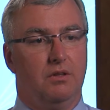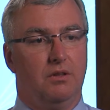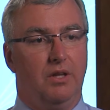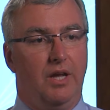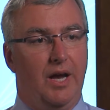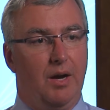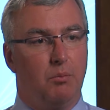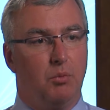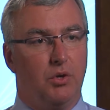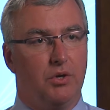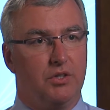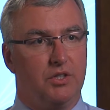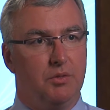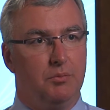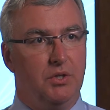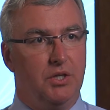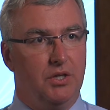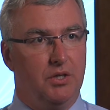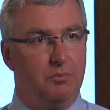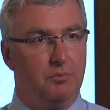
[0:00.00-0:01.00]
lab work to
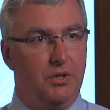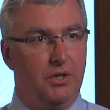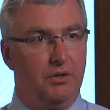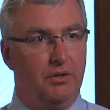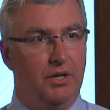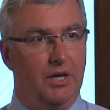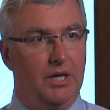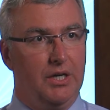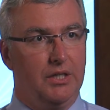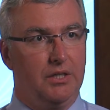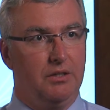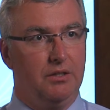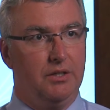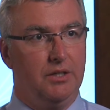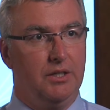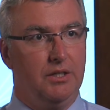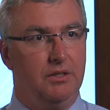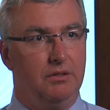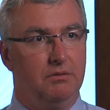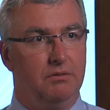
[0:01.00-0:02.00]
be done
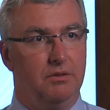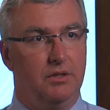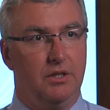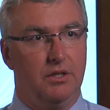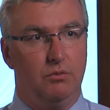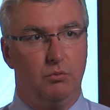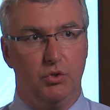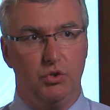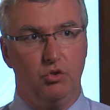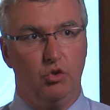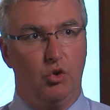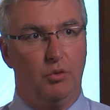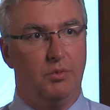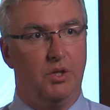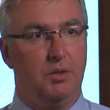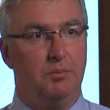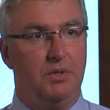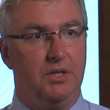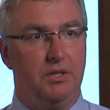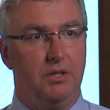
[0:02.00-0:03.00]
periodically than would
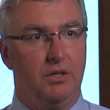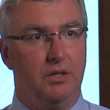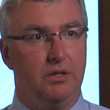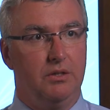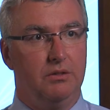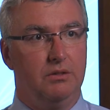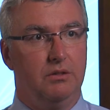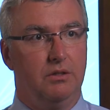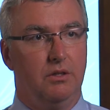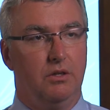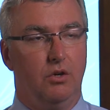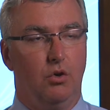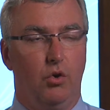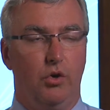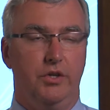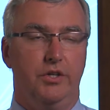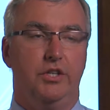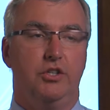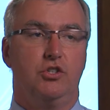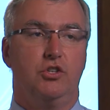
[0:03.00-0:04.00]
normally be done,
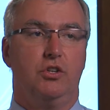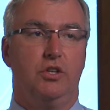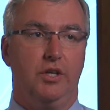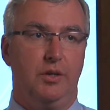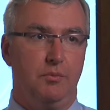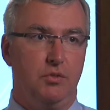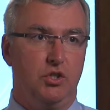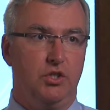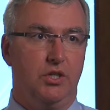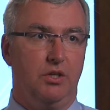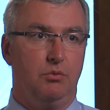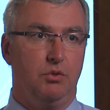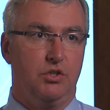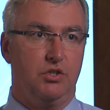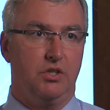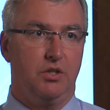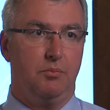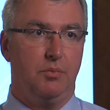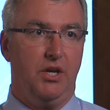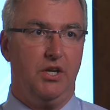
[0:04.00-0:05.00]
or additional imaging
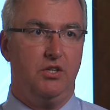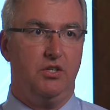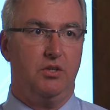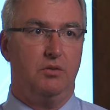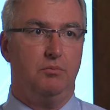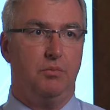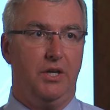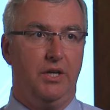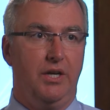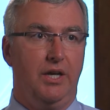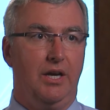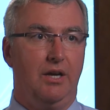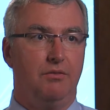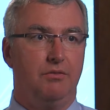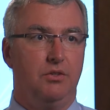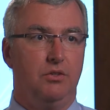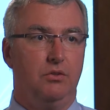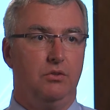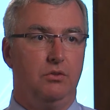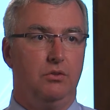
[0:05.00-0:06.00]
which the patient might
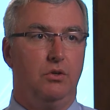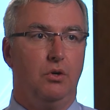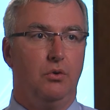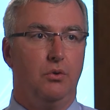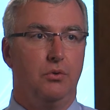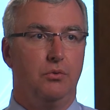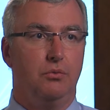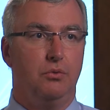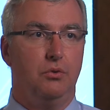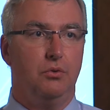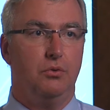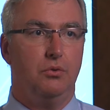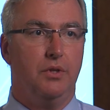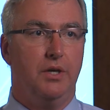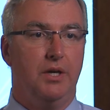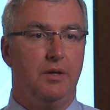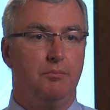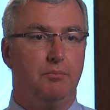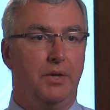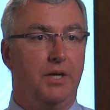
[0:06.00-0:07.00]
have to go through
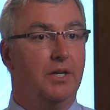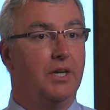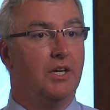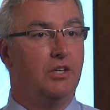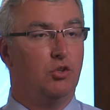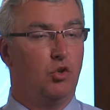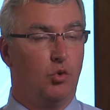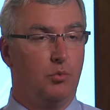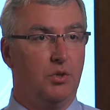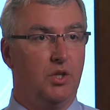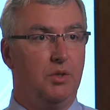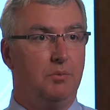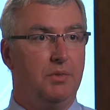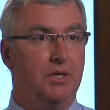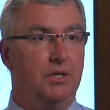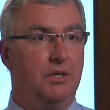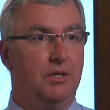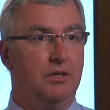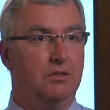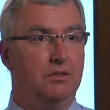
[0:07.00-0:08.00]
that may not normally be
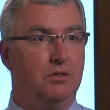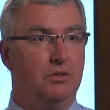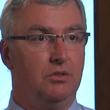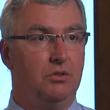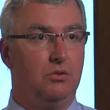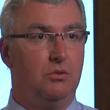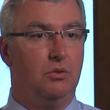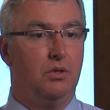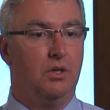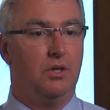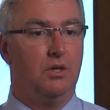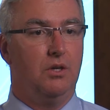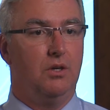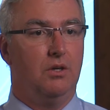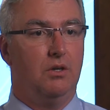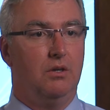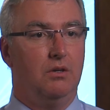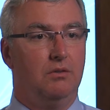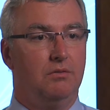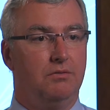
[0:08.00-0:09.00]
done to
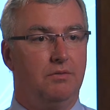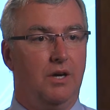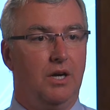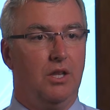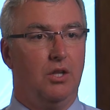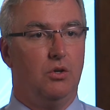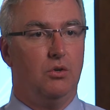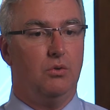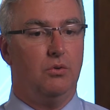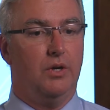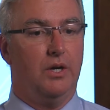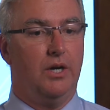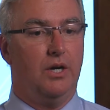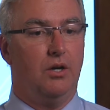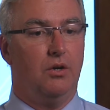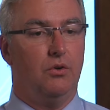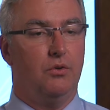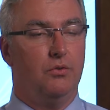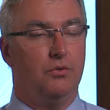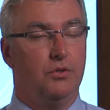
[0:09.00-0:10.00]
follow
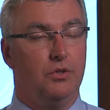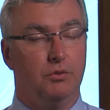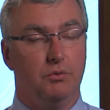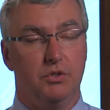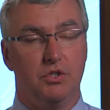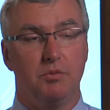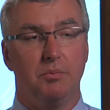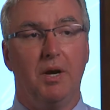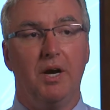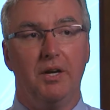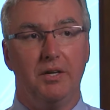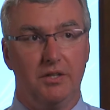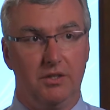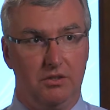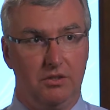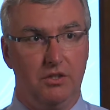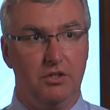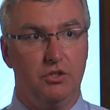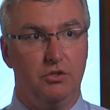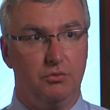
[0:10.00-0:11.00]
how you're responding
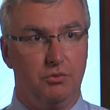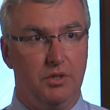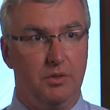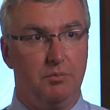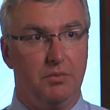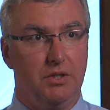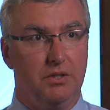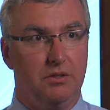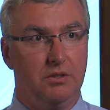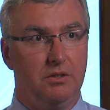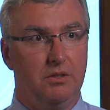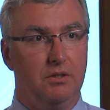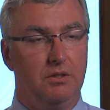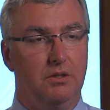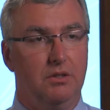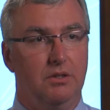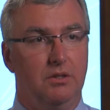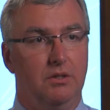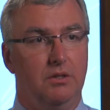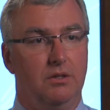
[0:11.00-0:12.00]
to the treatment.
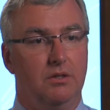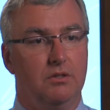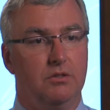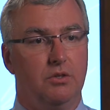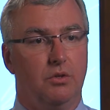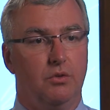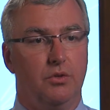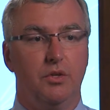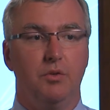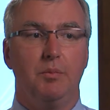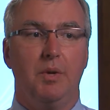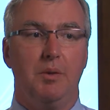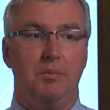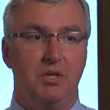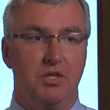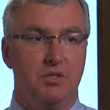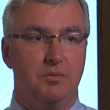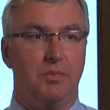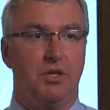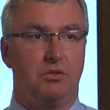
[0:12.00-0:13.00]
So there may
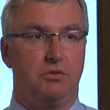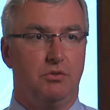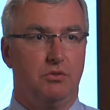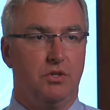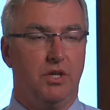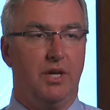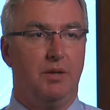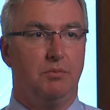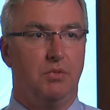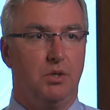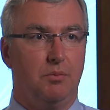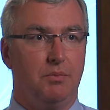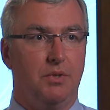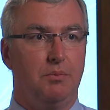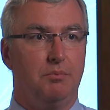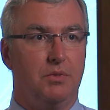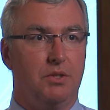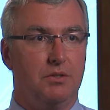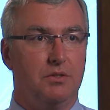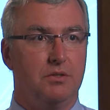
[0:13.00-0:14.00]
be some extra time
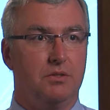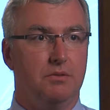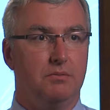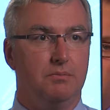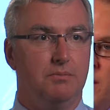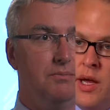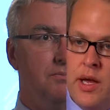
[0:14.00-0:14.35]
commitments.